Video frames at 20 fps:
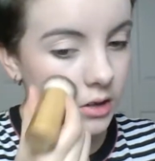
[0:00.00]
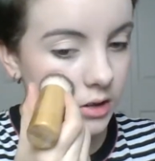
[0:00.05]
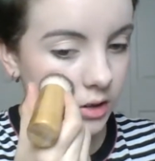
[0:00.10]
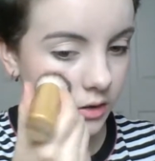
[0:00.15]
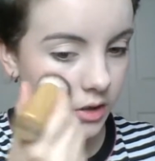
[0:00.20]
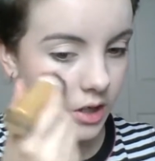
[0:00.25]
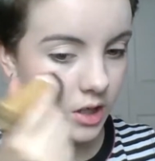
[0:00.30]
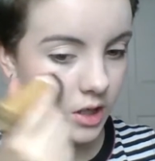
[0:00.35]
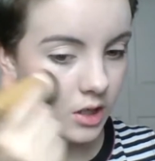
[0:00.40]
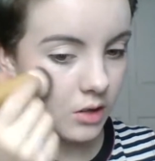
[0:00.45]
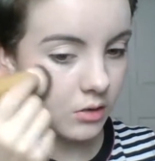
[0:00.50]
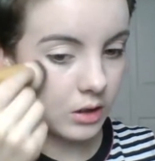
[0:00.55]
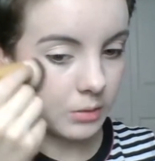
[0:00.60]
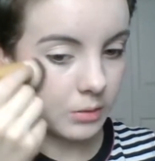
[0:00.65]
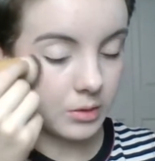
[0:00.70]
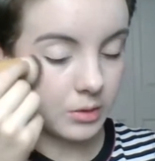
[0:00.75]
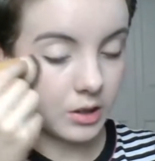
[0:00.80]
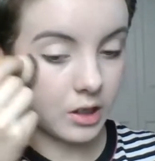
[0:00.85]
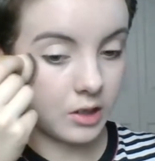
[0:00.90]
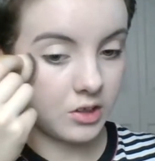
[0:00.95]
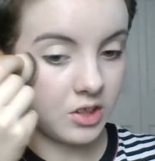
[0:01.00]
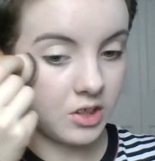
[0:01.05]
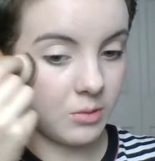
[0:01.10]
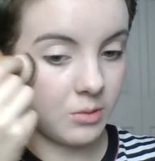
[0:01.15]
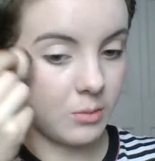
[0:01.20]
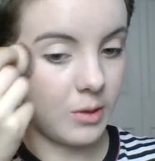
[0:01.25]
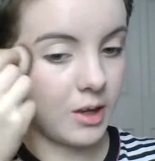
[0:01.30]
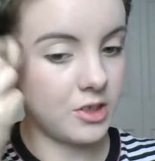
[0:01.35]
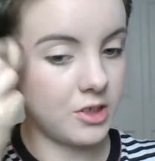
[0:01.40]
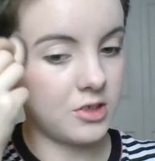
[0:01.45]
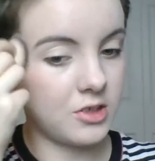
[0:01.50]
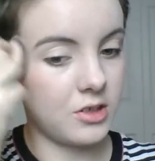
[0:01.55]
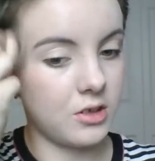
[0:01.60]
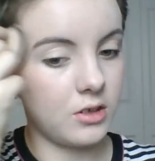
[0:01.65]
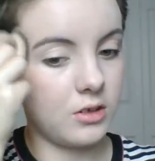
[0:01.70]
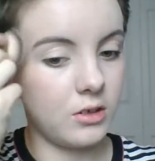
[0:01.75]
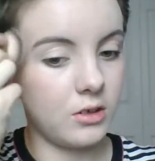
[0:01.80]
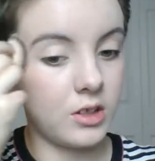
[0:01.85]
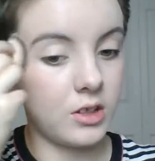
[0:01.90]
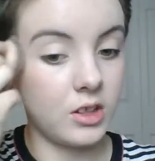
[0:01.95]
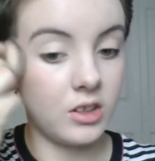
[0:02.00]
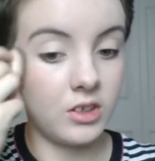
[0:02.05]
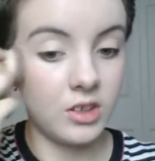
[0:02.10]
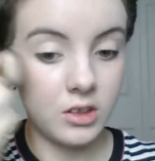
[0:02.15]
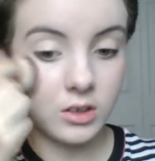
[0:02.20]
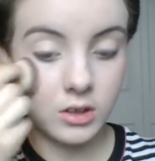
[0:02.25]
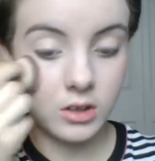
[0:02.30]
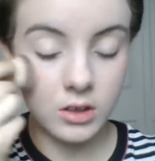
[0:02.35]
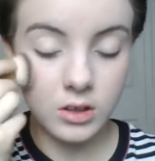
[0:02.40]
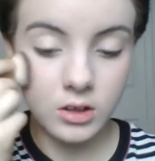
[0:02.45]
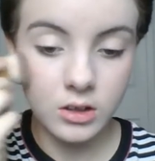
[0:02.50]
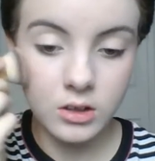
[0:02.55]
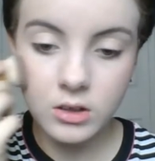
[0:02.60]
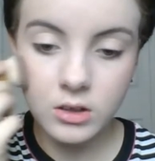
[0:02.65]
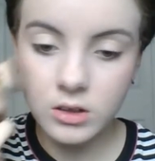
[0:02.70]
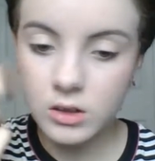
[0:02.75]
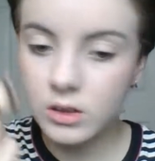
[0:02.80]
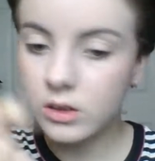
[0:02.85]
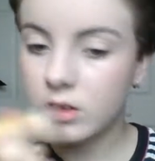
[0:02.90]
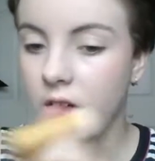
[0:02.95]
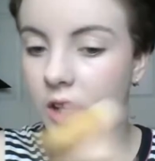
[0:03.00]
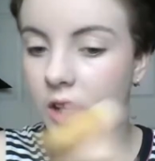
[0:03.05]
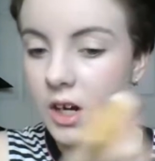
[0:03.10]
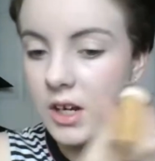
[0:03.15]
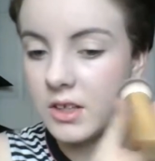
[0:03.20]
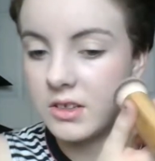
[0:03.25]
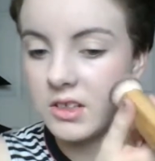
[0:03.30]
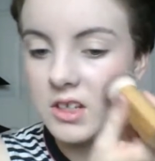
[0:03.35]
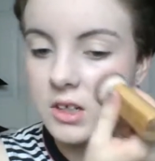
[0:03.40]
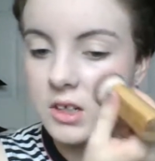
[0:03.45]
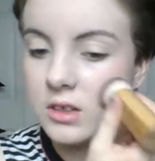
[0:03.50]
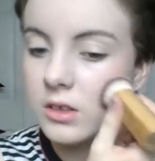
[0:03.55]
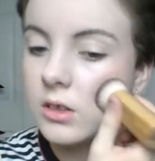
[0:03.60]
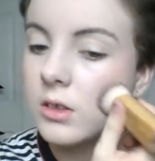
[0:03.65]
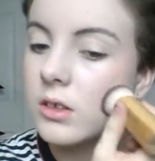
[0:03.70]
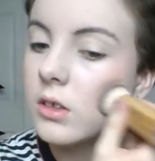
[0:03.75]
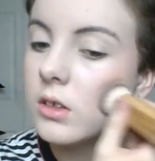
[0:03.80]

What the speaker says: So you don't want to put on too much or it'll look crazy.